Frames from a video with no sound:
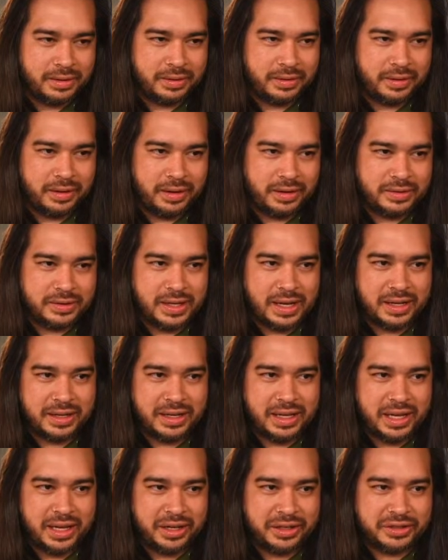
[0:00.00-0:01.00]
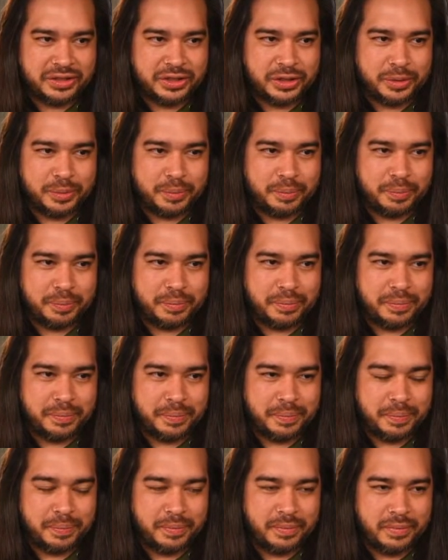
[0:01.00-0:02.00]
is that like some
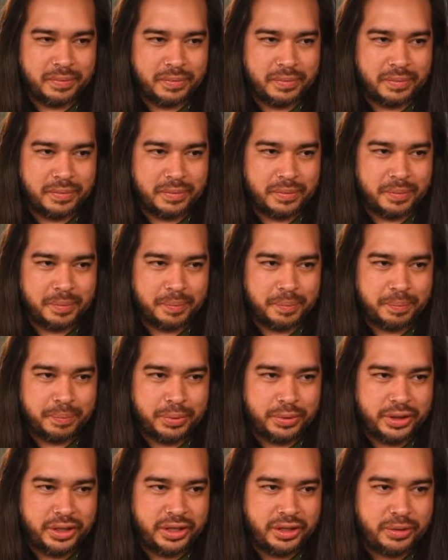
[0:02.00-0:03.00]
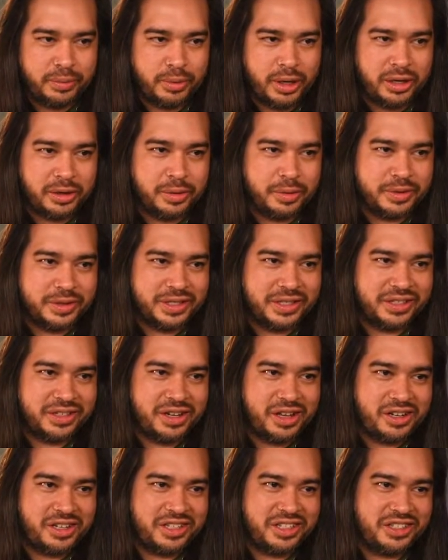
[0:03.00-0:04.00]
prerequisite
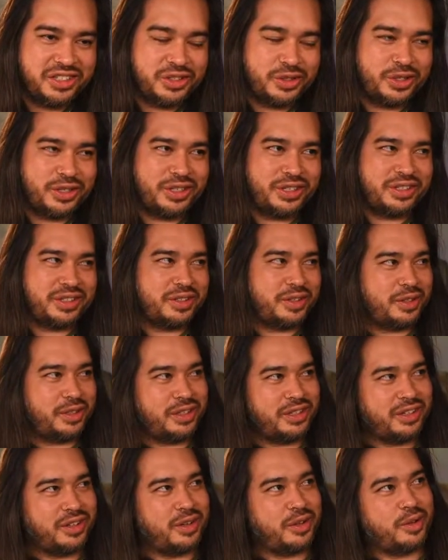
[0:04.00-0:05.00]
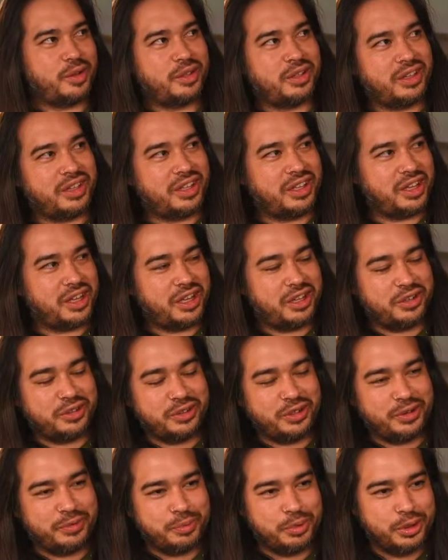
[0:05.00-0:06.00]
knowledge, or I don't know
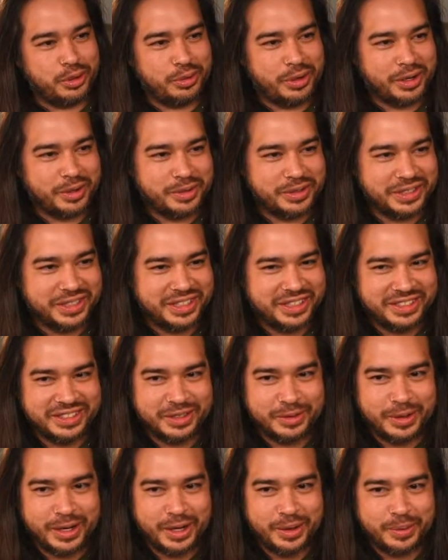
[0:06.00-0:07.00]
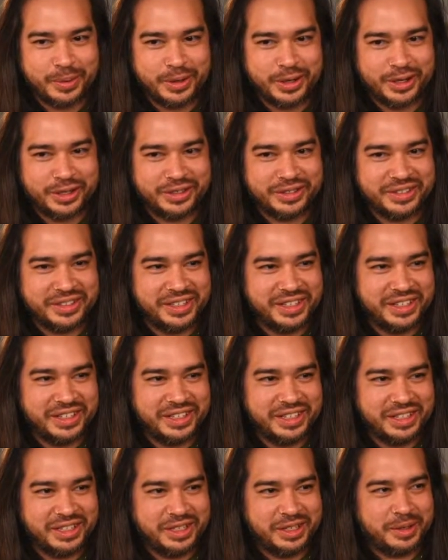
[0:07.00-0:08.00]
if prerequisite is the right word.
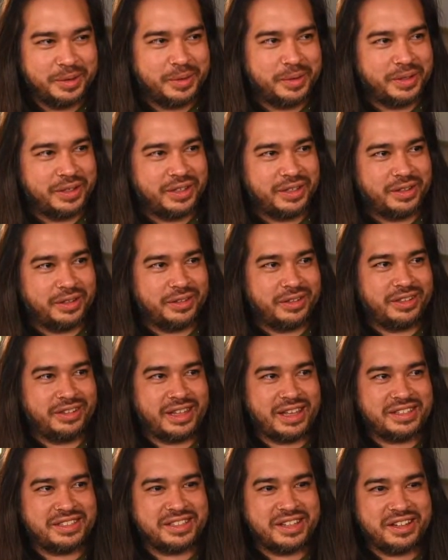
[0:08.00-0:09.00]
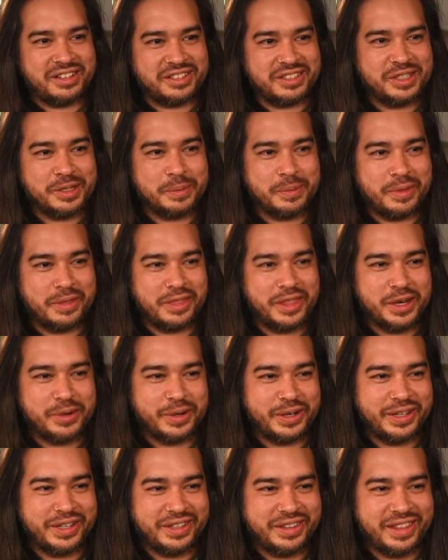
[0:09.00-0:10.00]
That's not some
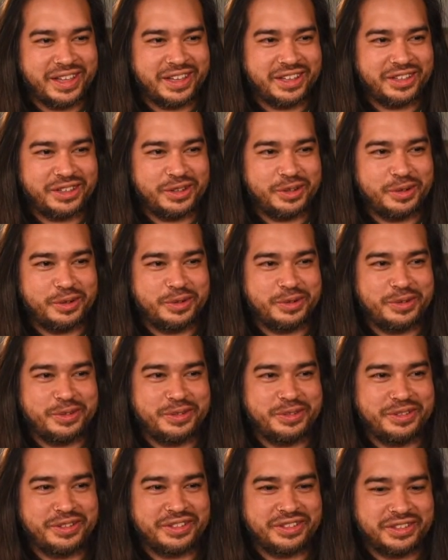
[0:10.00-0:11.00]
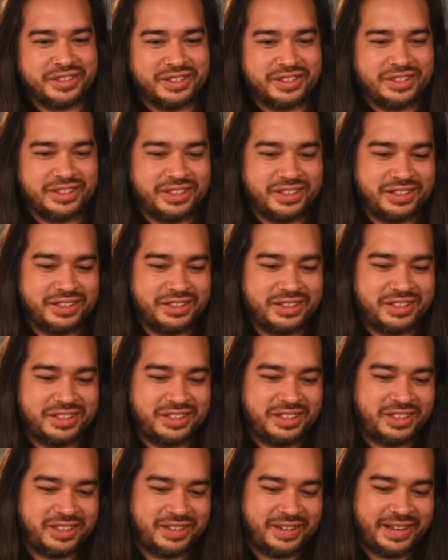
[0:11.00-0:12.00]
theory that you
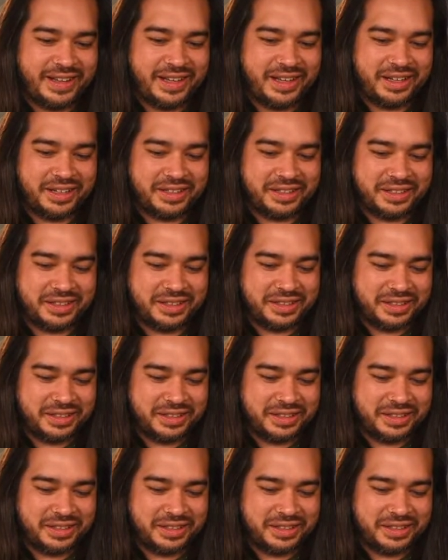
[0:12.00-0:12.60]
like,